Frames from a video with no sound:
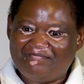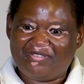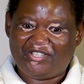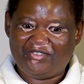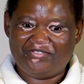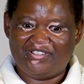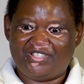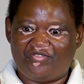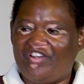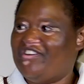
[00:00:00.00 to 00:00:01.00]
Number two
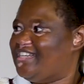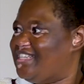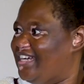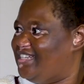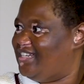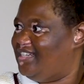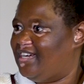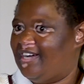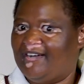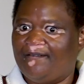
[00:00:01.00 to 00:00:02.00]
is very excited,
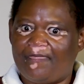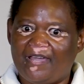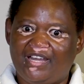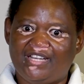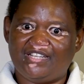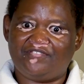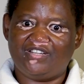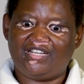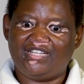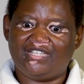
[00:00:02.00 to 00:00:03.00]
and I
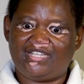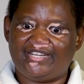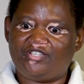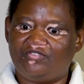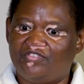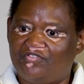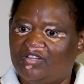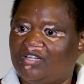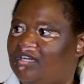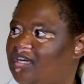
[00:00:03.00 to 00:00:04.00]
definitely intend to
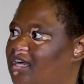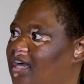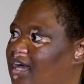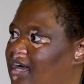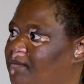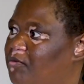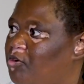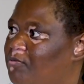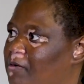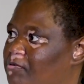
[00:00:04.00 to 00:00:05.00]
fulfill
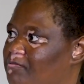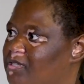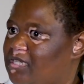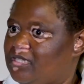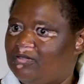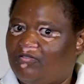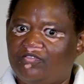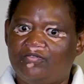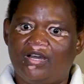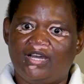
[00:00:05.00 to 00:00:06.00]
all my promises.
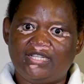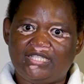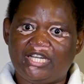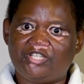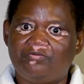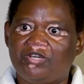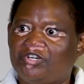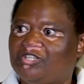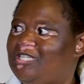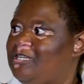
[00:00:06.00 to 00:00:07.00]
I intend to be a
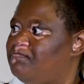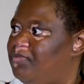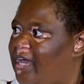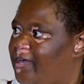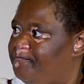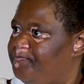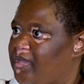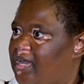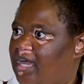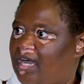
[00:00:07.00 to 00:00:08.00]
good team player,
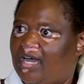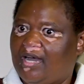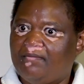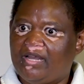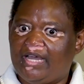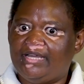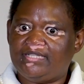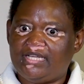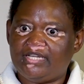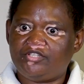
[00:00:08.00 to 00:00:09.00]
and I
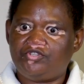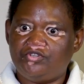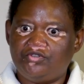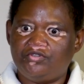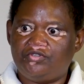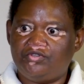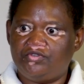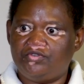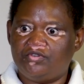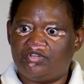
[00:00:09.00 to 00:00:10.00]
intend to
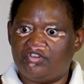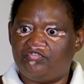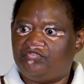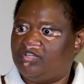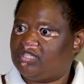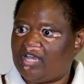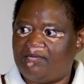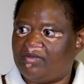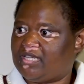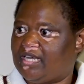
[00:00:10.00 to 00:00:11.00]
give the
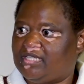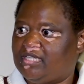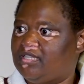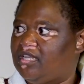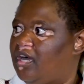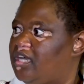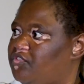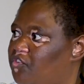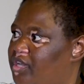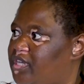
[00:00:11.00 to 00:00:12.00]
same as I did in the
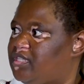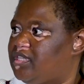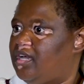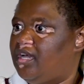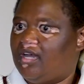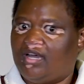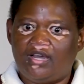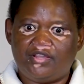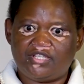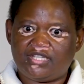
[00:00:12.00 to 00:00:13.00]
last 4 years,
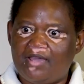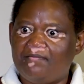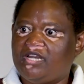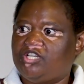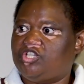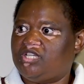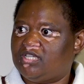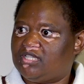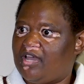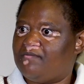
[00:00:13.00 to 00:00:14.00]
the same energy,
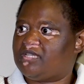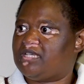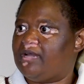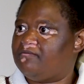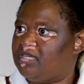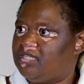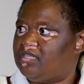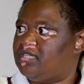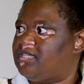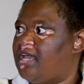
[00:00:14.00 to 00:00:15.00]
the same excitement,
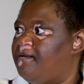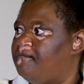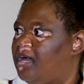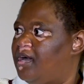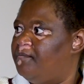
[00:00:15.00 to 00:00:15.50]
the same